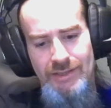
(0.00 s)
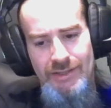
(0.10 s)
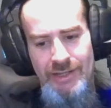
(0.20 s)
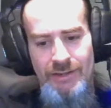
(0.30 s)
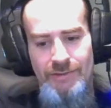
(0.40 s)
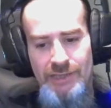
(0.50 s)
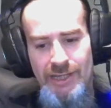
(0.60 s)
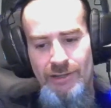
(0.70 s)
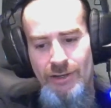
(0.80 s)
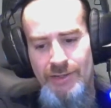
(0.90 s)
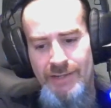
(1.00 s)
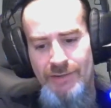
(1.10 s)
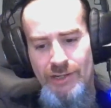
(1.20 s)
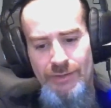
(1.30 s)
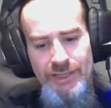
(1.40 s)
And then obviously a lot of the
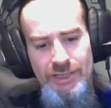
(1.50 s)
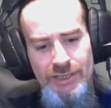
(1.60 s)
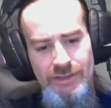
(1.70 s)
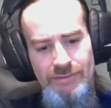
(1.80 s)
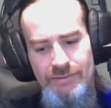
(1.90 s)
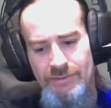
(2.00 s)
different creatures.